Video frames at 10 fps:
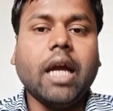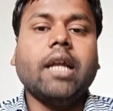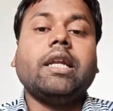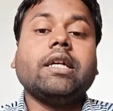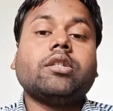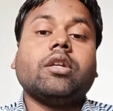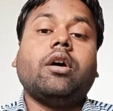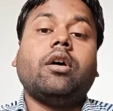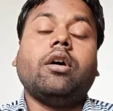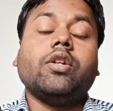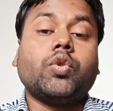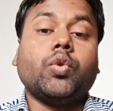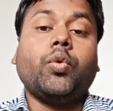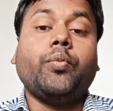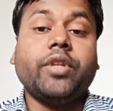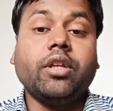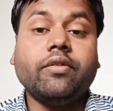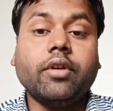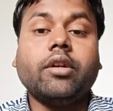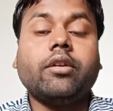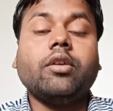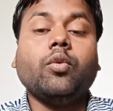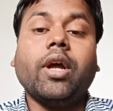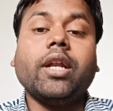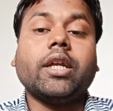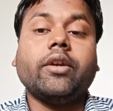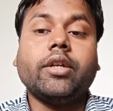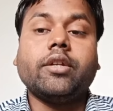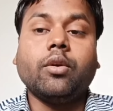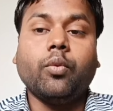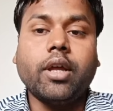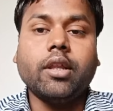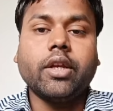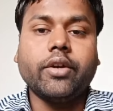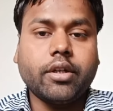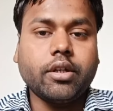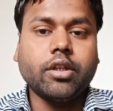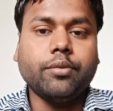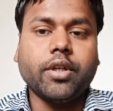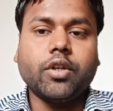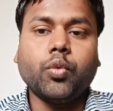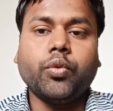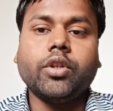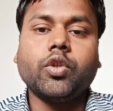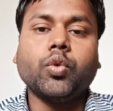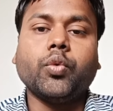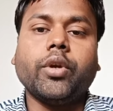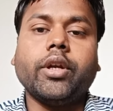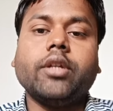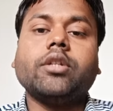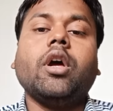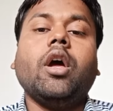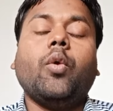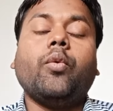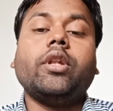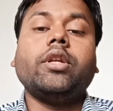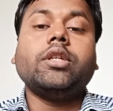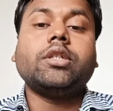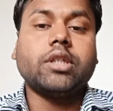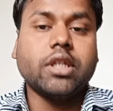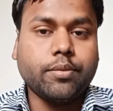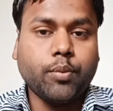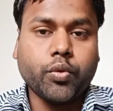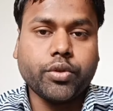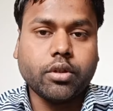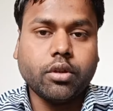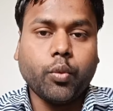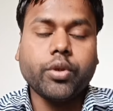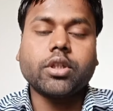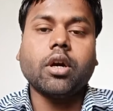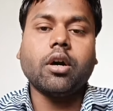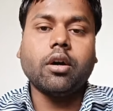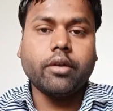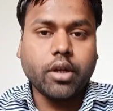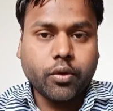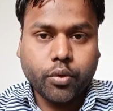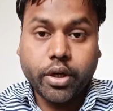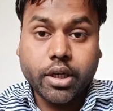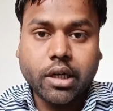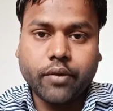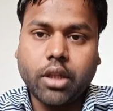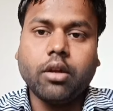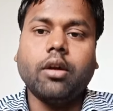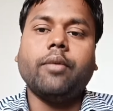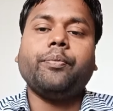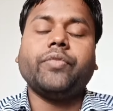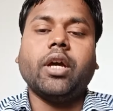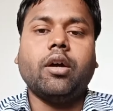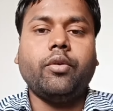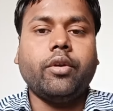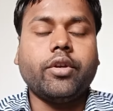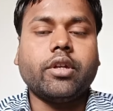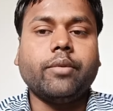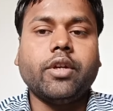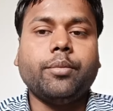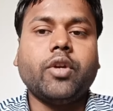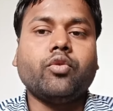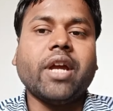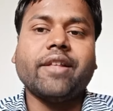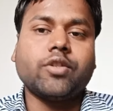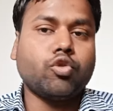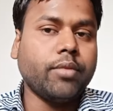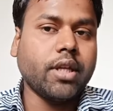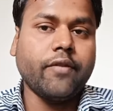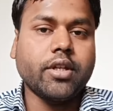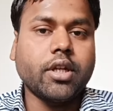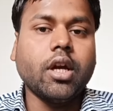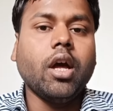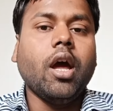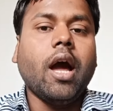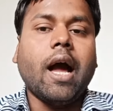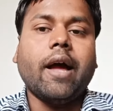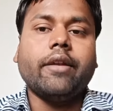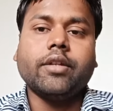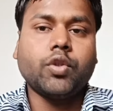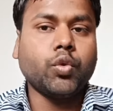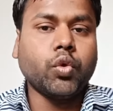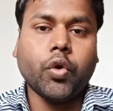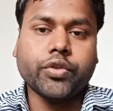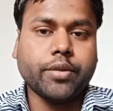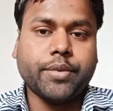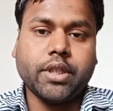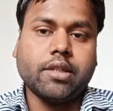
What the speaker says: and next also the inventory, while crediting the inventory, we need to credit only such portion which are not returnable. Returnable inventory has to be debited and to cost of